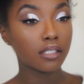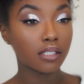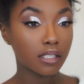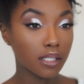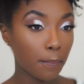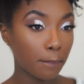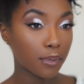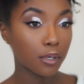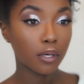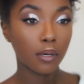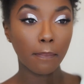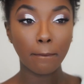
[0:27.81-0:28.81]

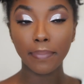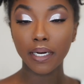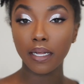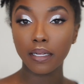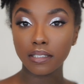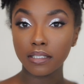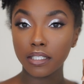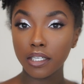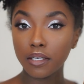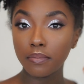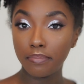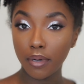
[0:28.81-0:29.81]
simple, but
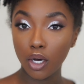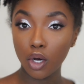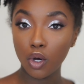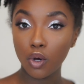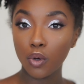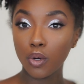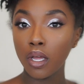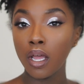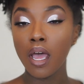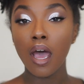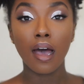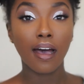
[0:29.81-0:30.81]
still bold
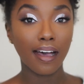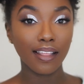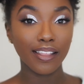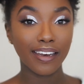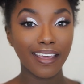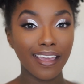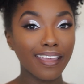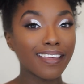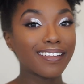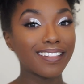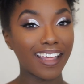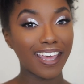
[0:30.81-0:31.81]
holiday
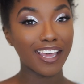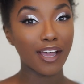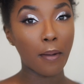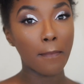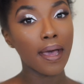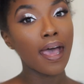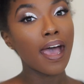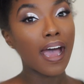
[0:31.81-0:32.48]
glam